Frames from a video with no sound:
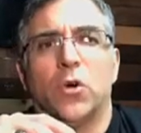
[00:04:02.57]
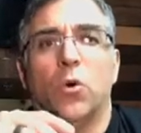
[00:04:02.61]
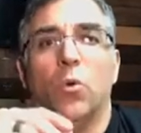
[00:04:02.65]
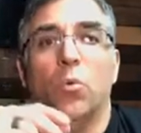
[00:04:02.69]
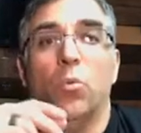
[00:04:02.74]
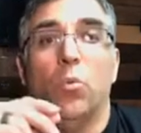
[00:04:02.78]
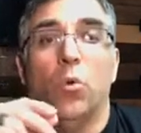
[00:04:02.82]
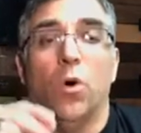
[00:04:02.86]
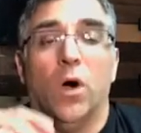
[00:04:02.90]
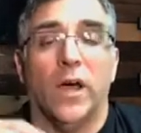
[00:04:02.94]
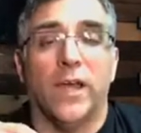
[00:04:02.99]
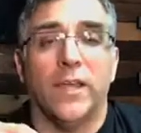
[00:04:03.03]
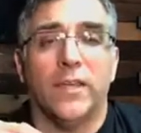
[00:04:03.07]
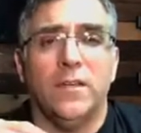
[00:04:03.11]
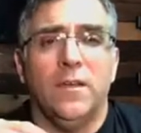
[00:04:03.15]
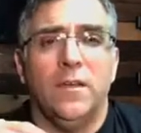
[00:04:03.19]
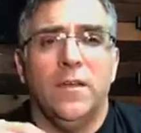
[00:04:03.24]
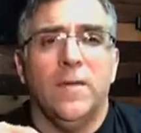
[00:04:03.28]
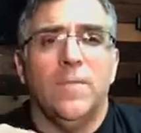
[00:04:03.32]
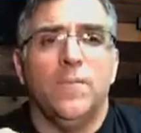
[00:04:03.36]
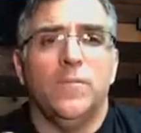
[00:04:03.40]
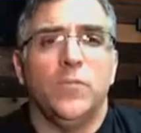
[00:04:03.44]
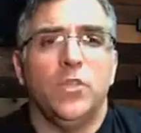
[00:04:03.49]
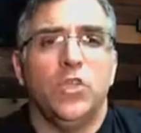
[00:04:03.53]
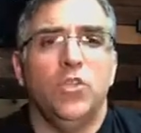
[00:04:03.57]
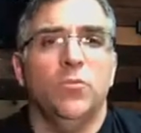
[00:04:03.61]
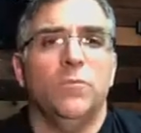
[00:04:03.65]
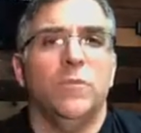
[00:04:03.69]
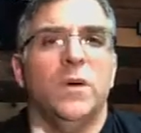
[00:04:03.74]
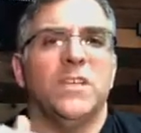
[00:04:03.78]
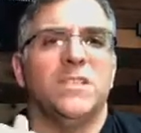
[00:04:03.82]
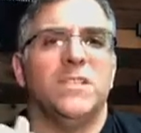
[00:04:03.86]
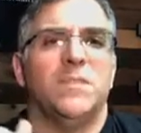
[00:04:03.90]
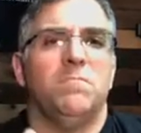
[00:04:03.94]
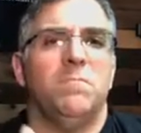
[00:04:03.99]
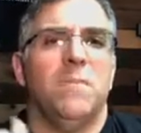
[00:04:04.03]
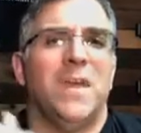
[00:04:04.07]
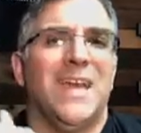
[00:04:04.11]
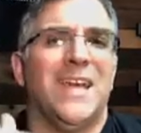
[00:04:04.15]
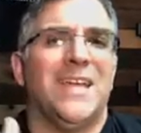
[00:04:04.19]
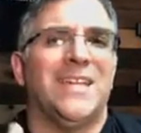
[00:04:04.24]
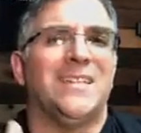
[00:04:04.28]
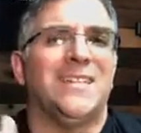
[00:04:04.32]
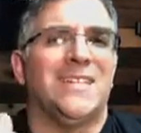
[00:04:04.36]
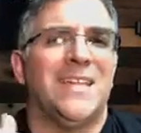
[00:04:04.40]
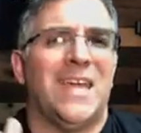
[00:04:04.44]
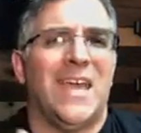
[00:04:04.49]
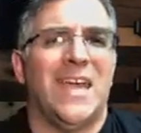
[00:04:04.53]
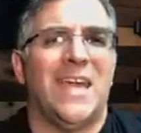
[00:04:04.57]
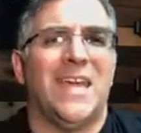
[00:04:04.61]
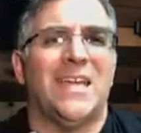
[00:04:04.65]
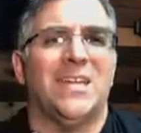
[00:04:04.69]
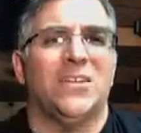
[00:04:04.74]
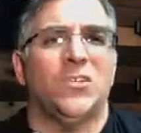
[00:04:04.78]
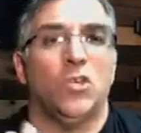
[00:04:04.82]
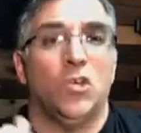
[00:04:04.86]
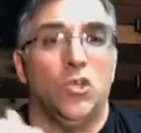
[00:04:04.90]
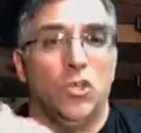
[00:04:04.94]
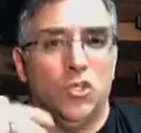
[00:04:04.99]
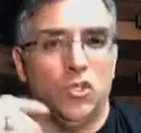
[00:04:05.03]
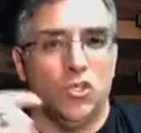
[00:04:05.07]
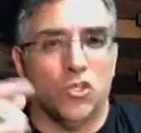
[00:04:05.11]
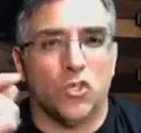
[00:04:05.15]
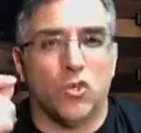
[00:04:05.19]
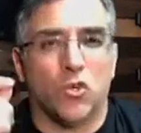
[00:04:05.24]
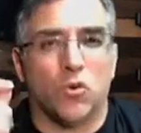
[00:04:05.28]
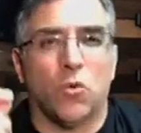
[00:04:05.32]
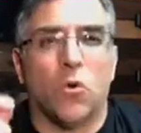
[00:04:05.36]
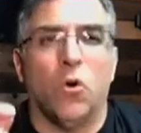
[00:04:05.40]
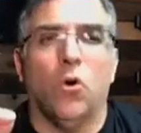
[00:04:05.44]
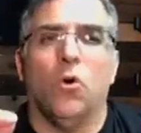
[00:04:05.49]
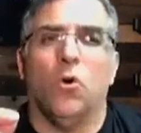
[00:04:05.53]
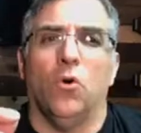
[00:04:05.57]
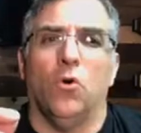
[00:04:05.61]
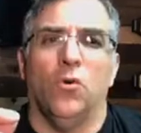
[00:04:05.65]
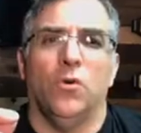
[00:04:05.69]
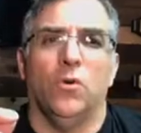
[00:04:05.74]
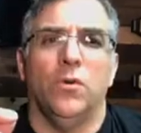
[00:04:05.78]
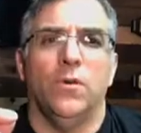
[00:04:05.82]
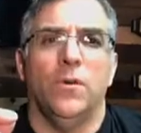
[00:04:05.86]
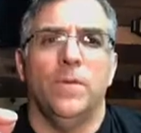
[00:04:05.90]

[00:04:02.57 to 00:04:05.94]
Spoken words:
1, you must maintain control.